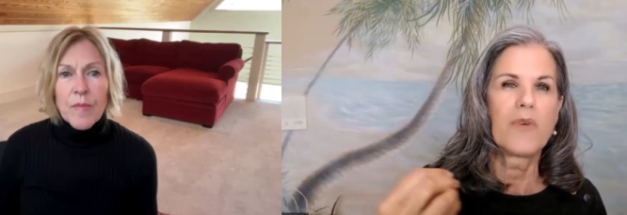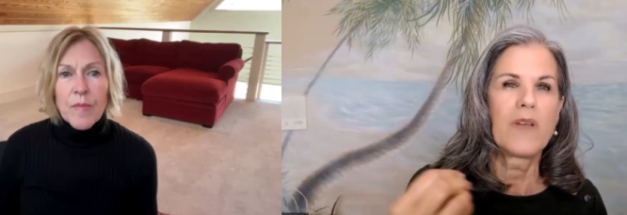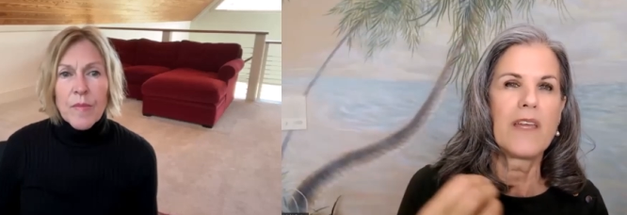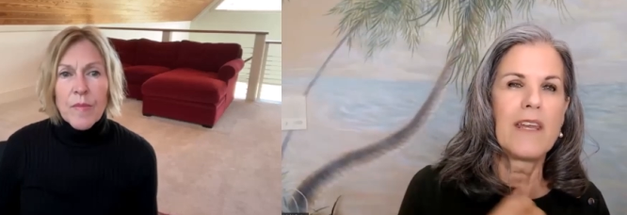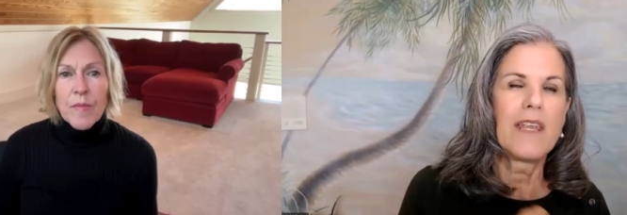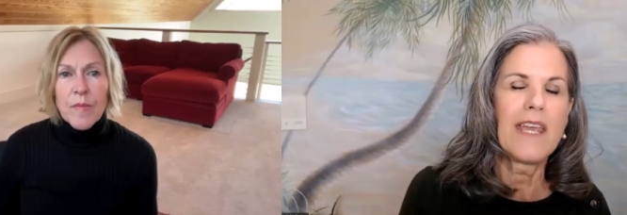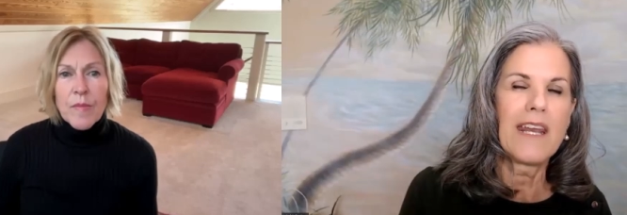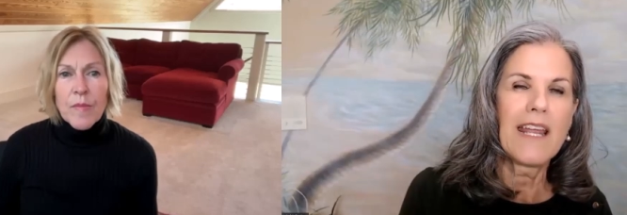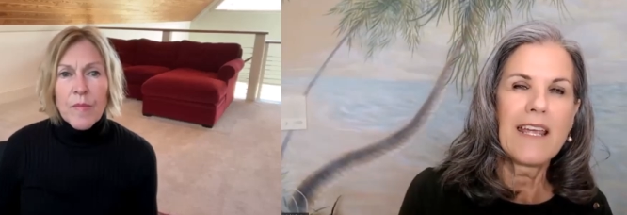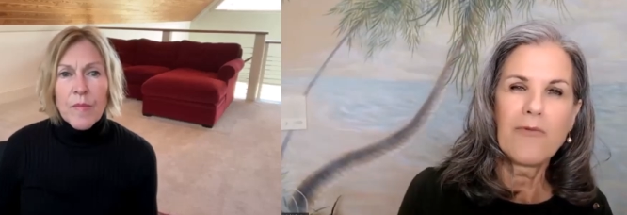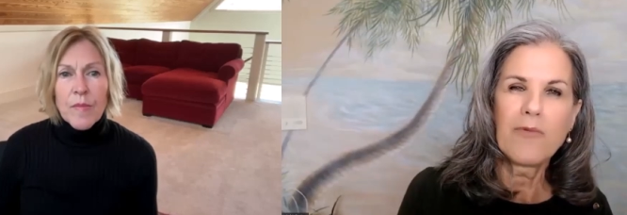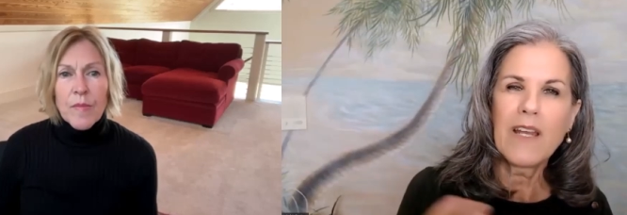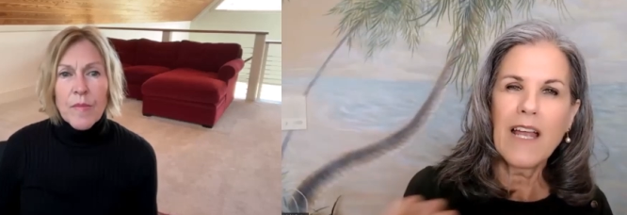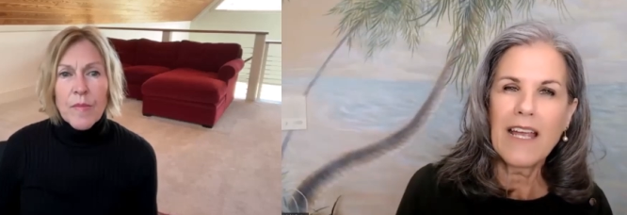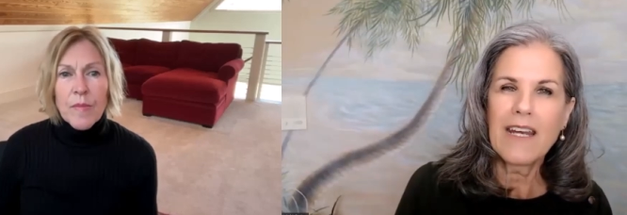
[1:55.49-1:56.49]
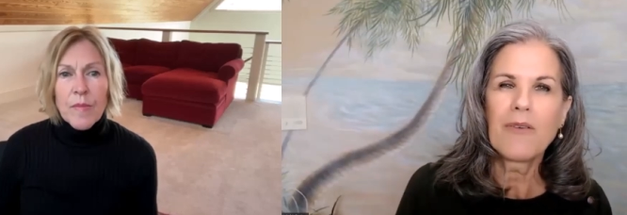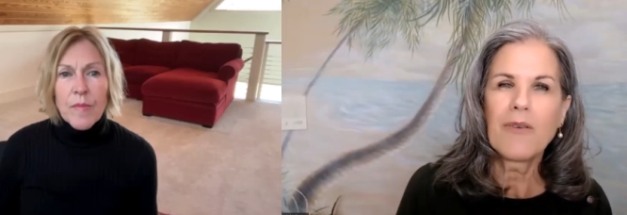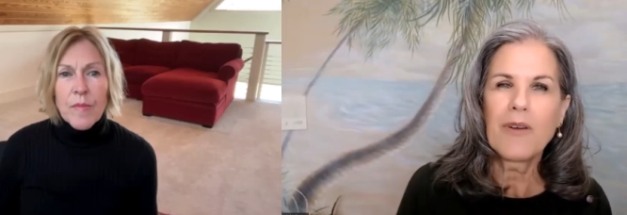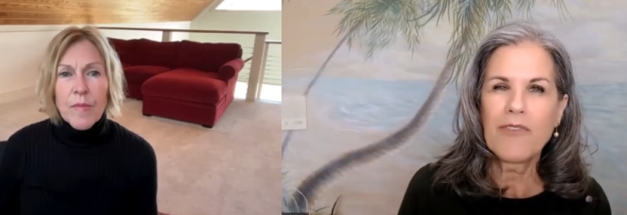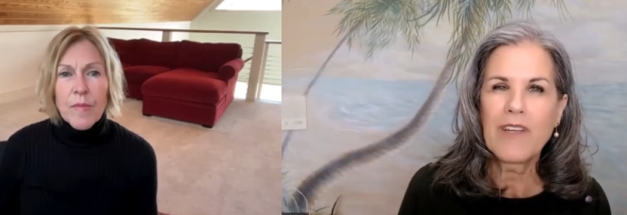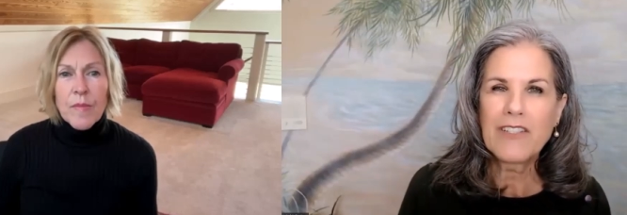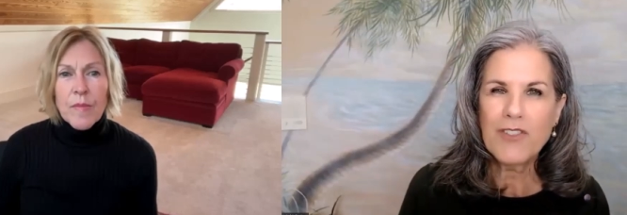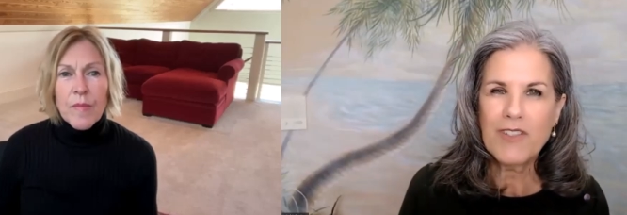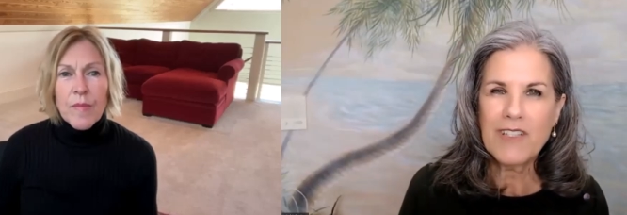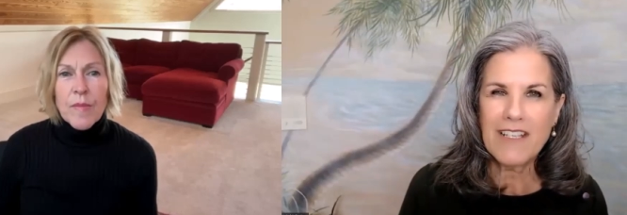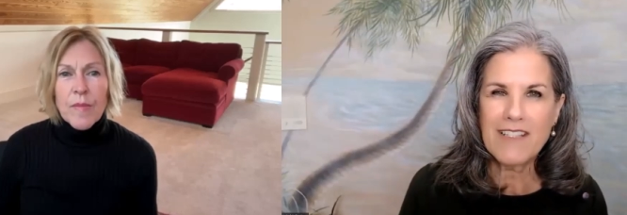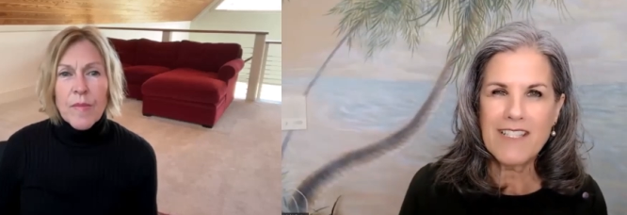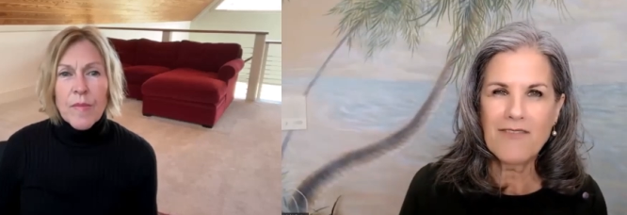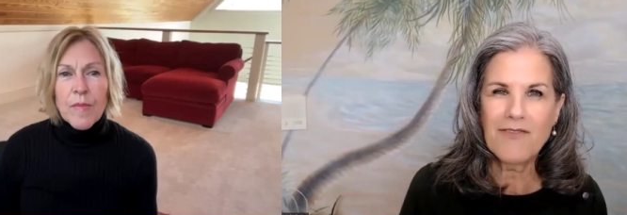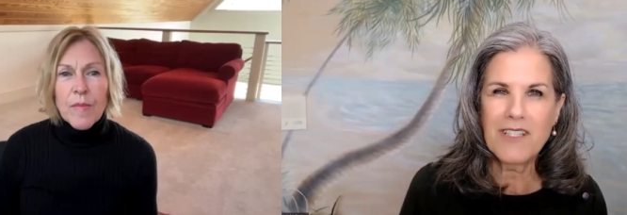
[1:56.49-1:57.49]
Speaker 1: and, and I, I know I would venture to
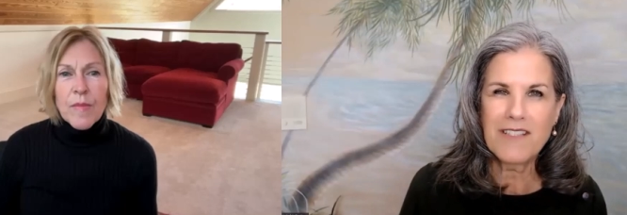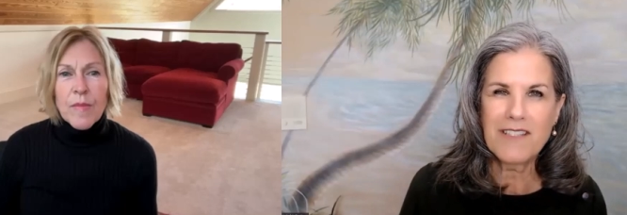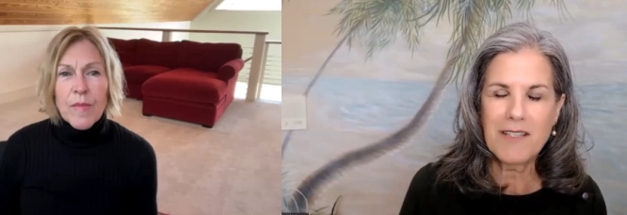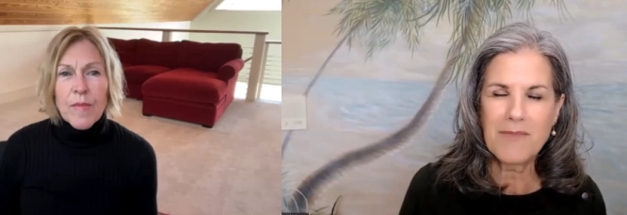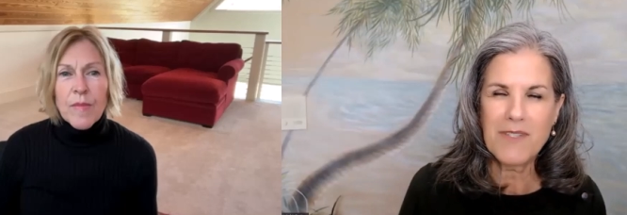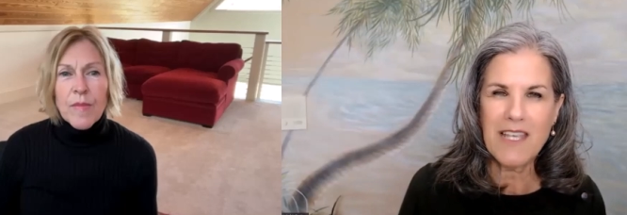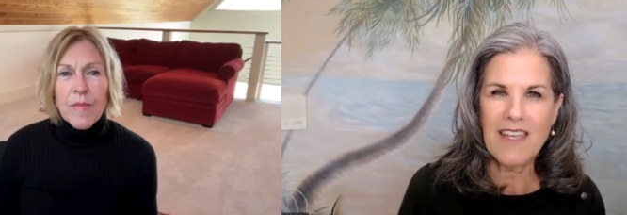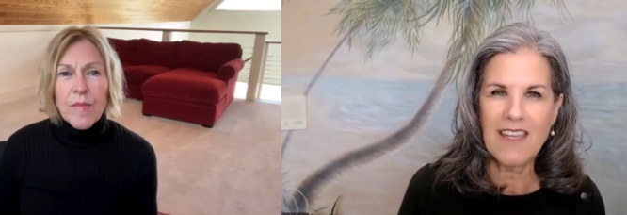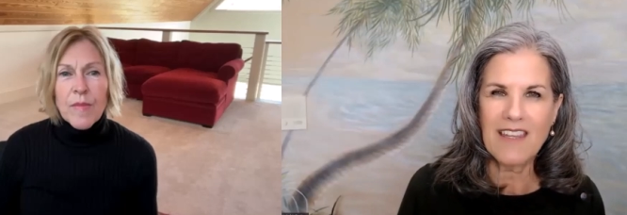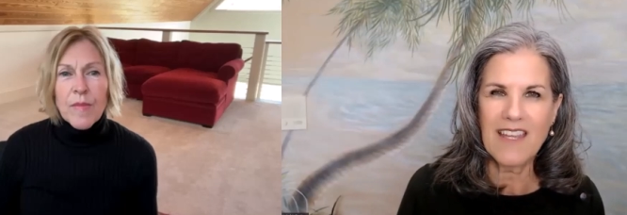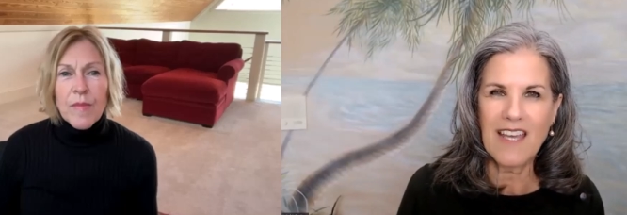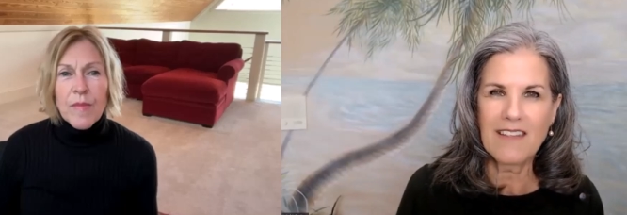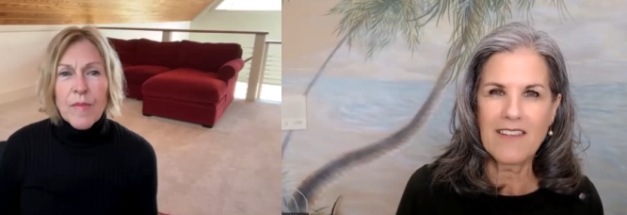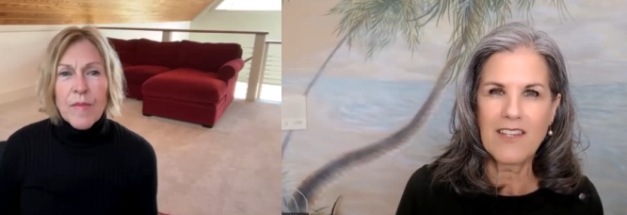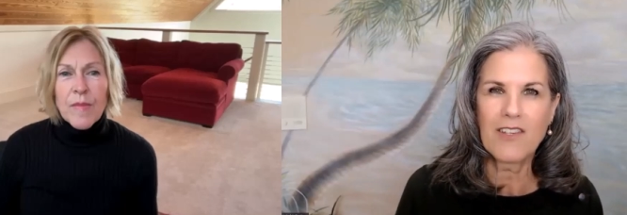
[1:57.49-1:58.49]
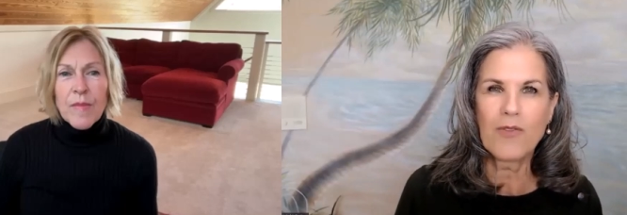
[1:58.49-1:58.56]
guess, even as I'm saying that,